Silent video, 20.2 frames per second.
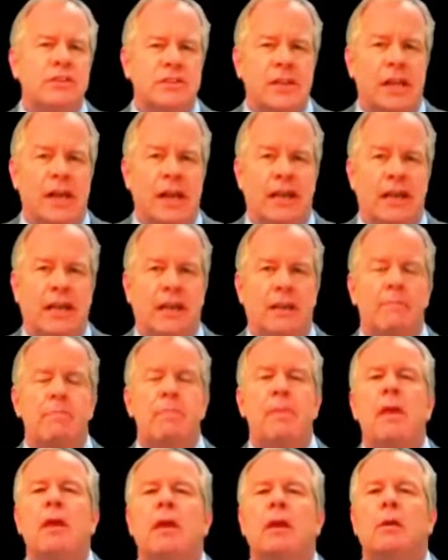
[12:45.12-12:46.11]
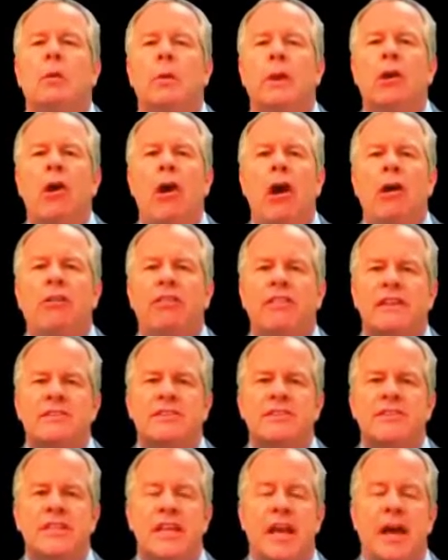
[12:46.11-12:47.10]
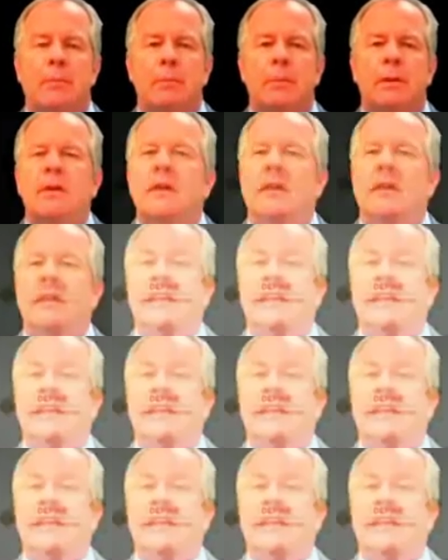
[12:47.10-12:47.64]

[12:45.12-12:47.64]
looks like. We call this step